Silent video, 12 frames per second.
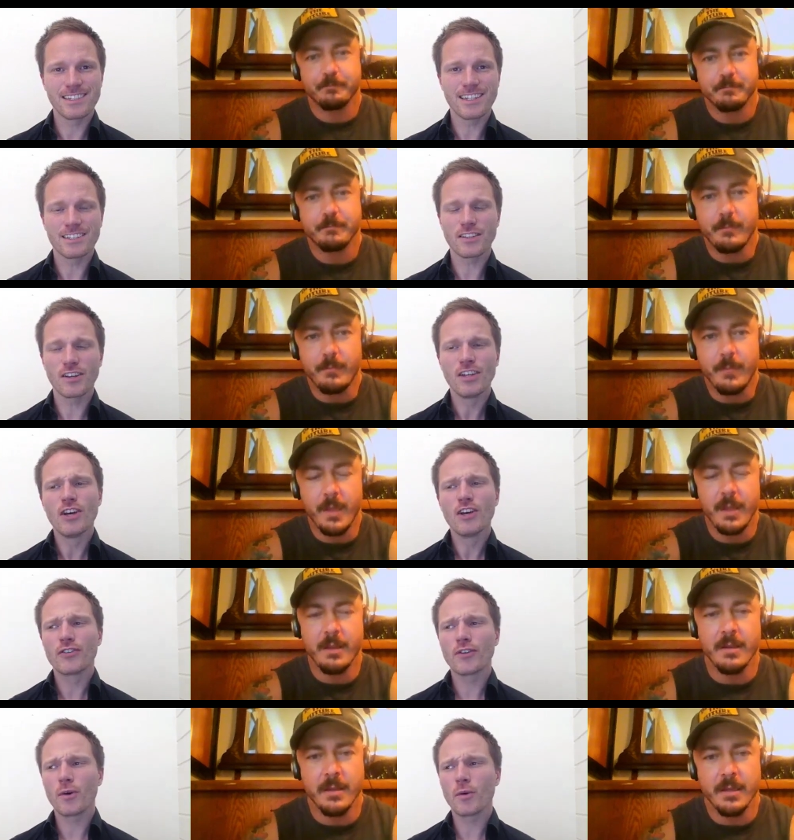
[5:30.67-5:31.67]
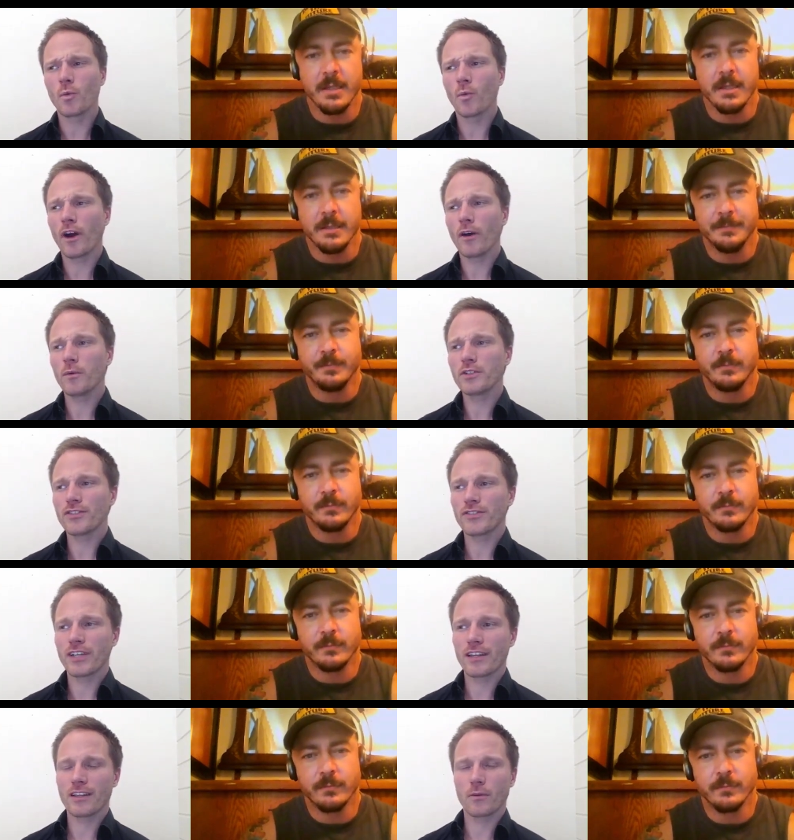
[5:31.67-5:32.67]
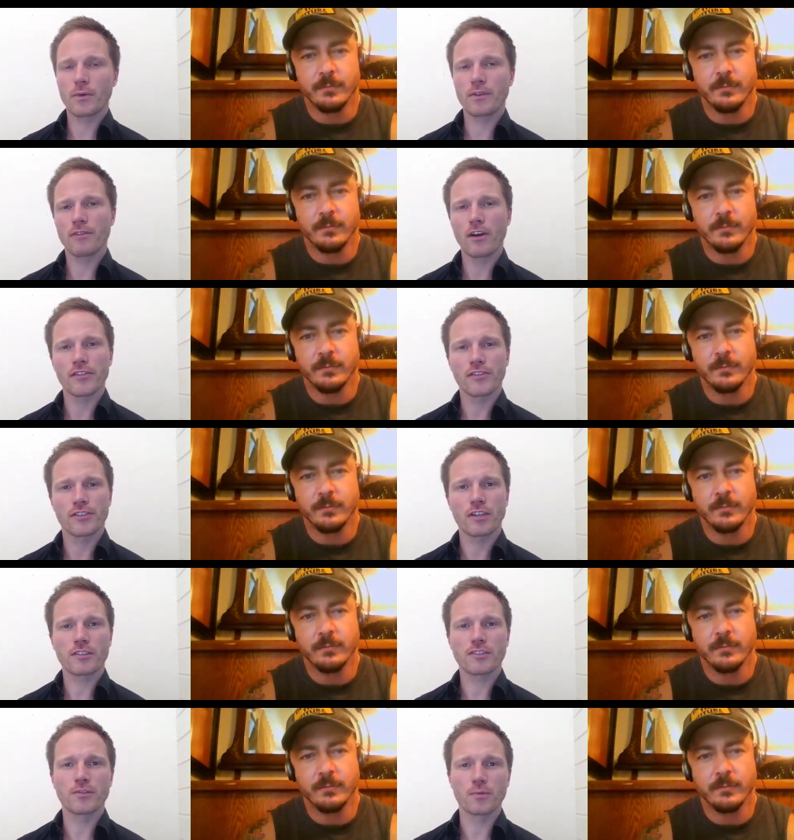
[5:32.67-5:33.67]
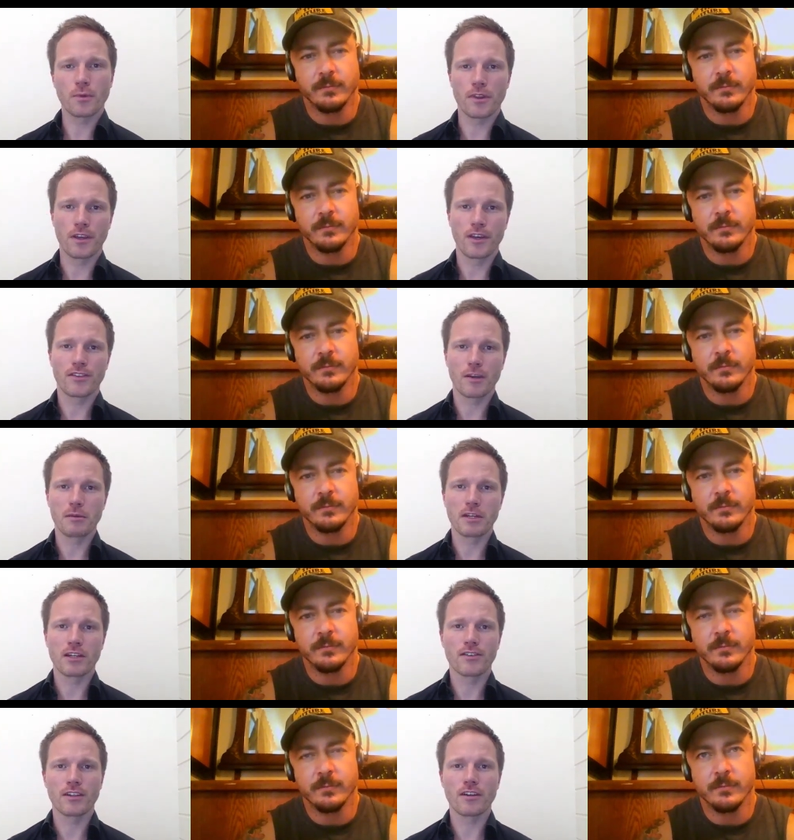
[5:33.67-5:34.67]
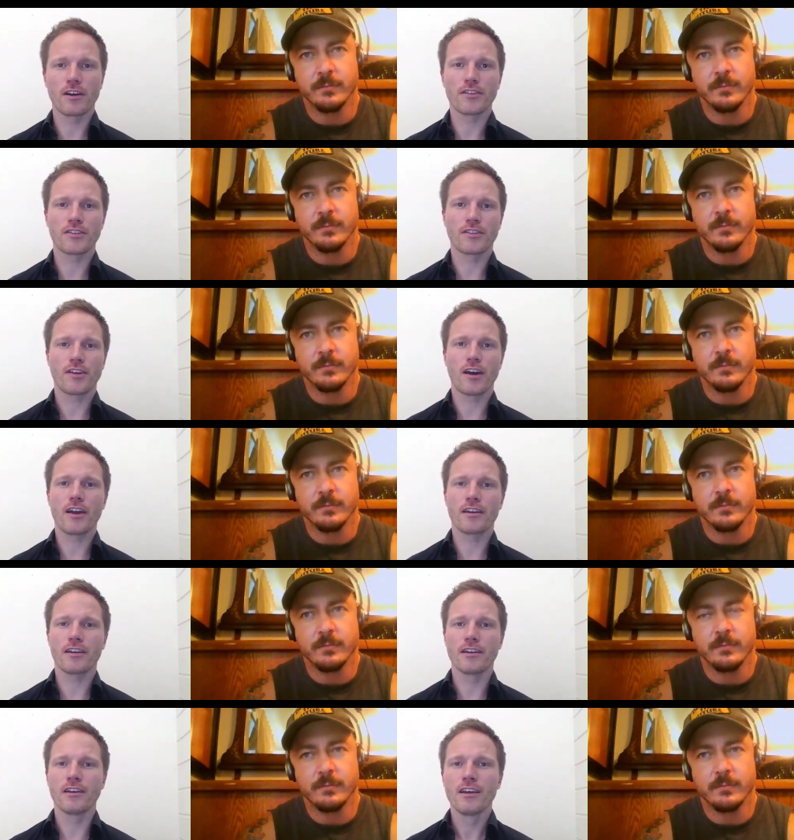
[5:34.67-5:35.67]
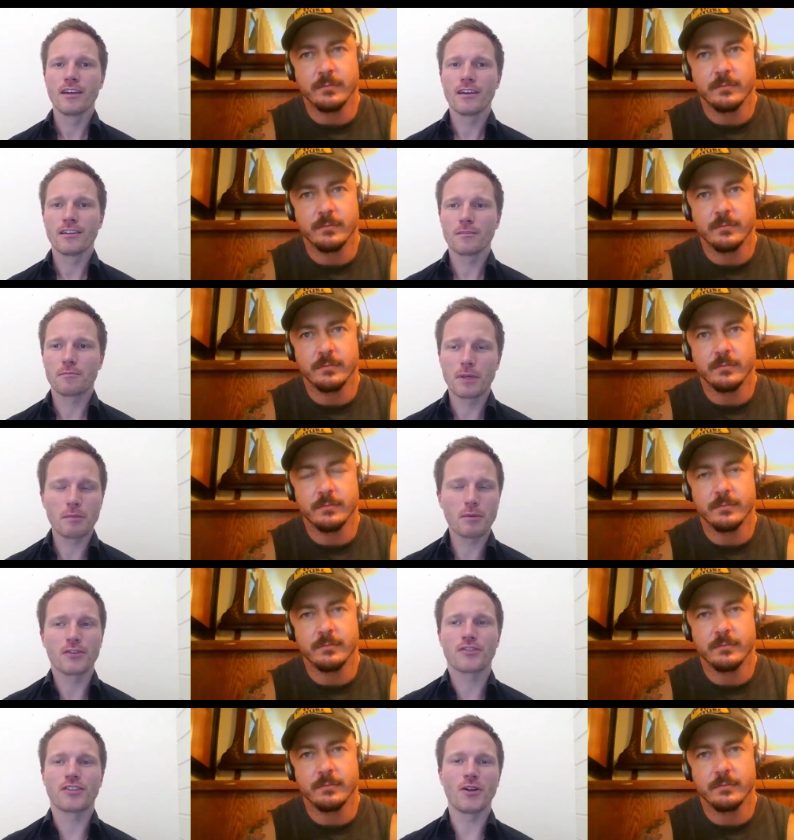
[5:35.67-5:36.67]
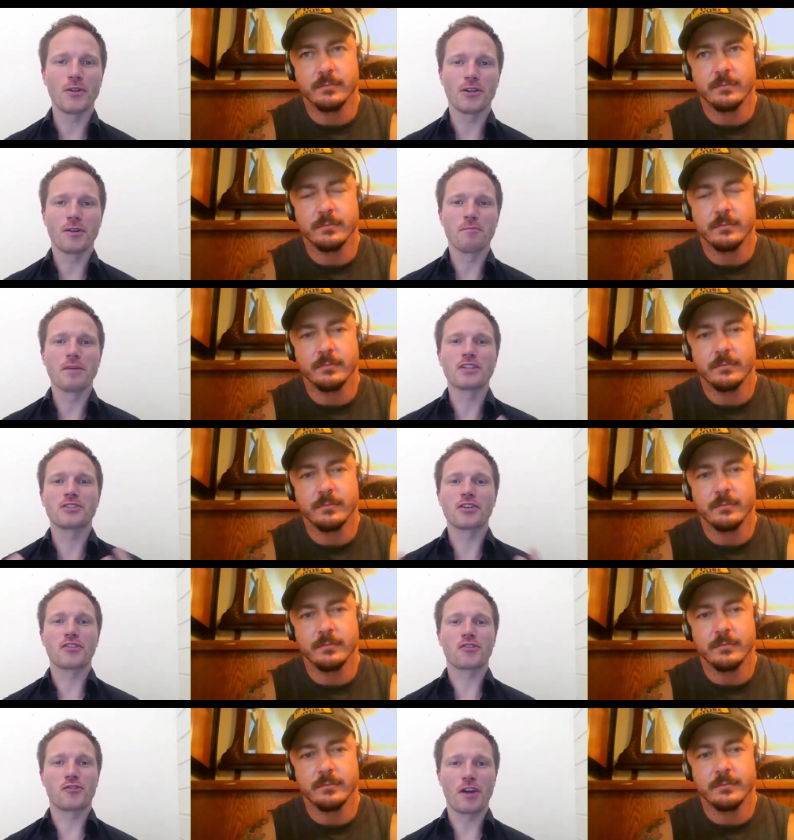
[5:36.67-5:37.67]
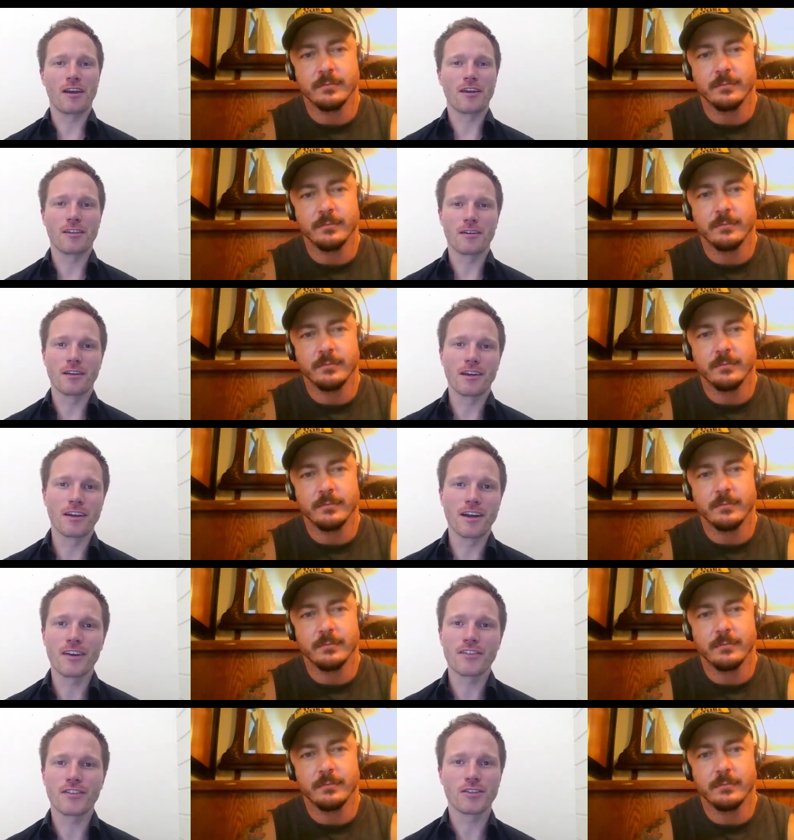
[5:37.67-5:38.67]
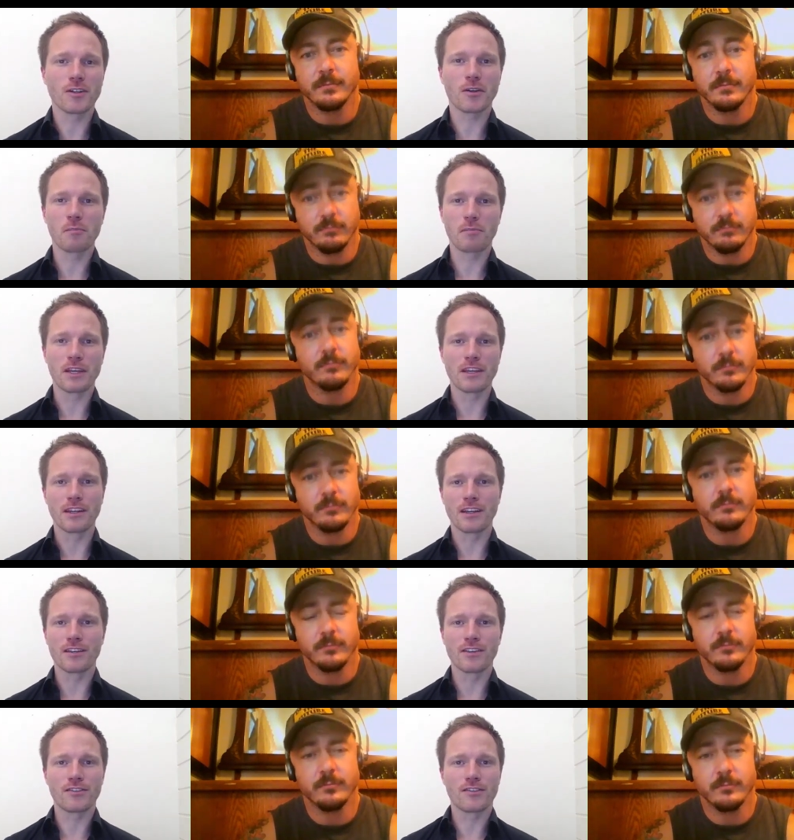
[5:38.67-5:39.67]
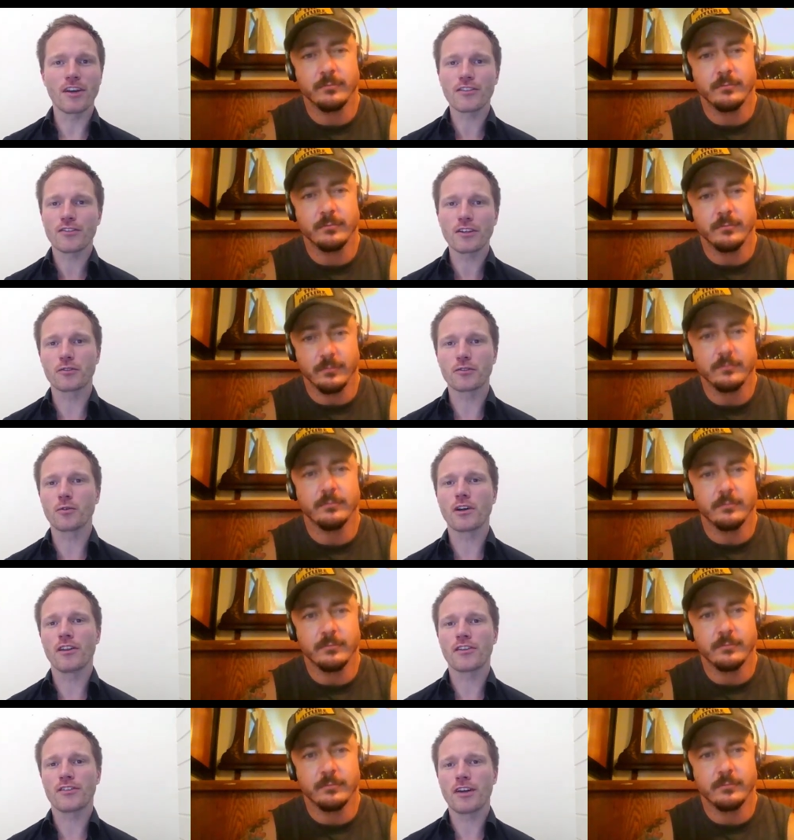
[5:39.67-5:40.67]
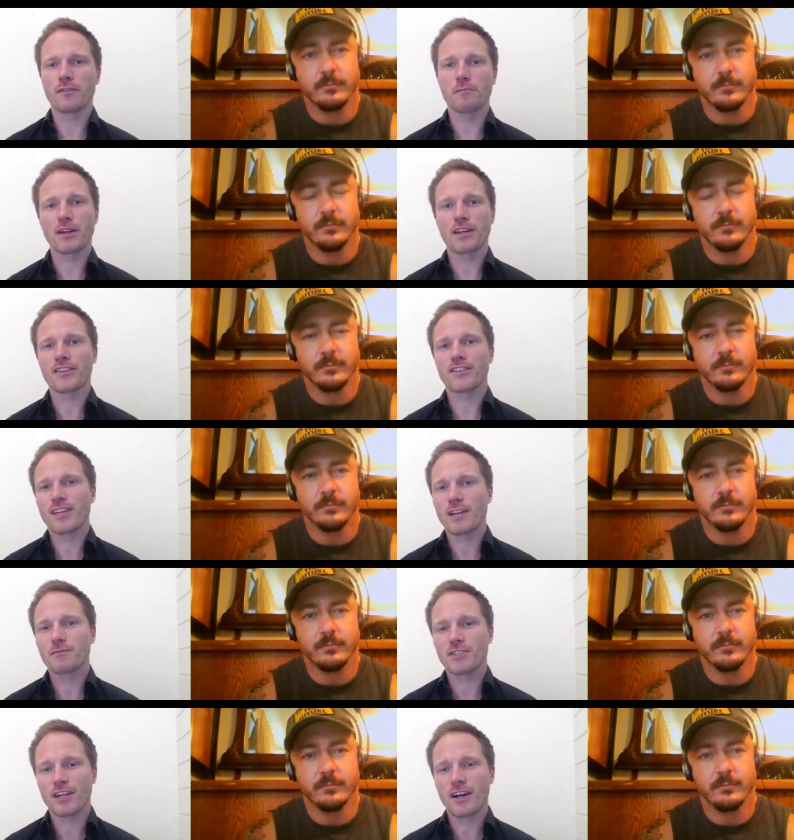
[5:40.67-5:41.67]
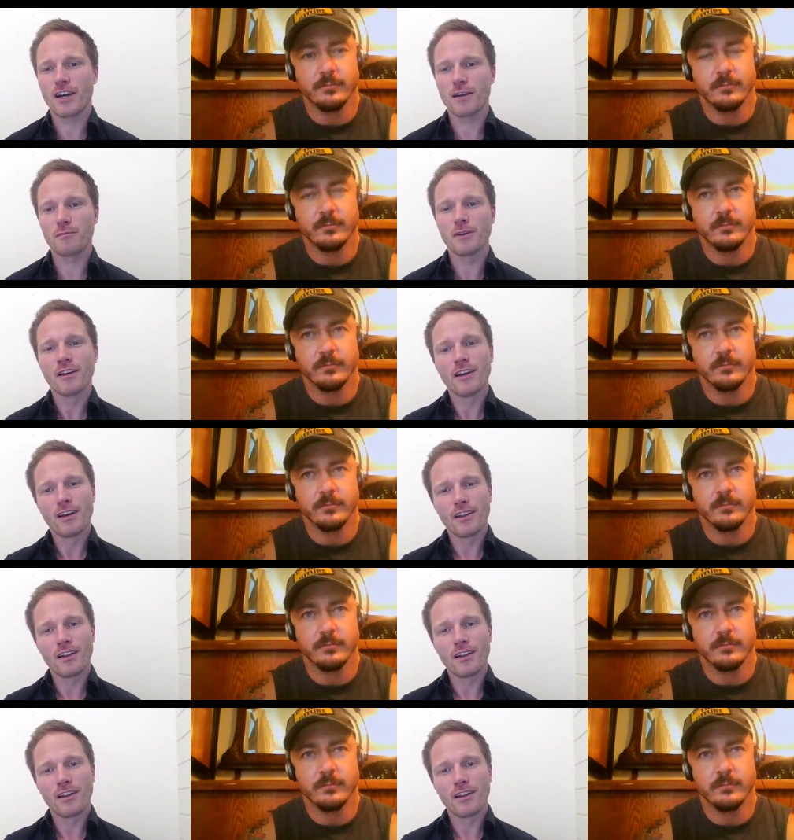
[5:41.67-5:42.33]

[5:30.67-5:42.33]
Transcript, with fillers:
Speaker 1: Yeah. So, so why would you say that we've lost touch with this? I mean, because in our society, people are still, you know, measuring strength, and, and guys are still competing, and guys are still doing all this stuff. But at the same time,